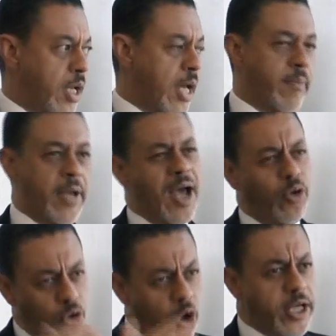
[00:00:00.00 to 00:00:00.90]
How
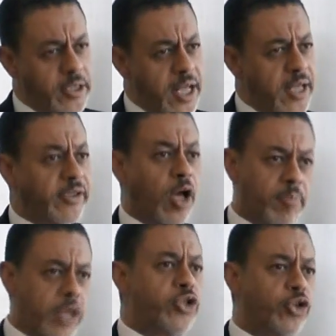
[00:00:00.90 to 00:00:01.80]
long it takes, how
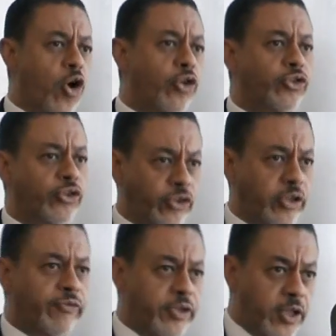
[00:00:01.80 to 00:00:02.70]
much it costs is a
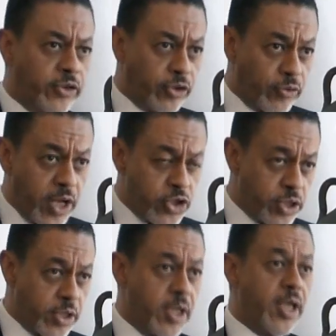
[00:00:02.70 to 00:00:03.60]
different
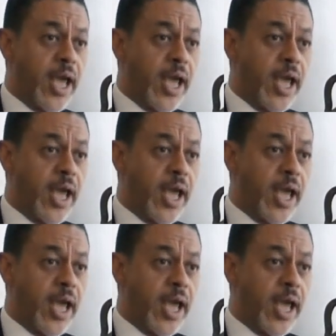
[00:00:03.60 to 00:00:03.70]
consideration.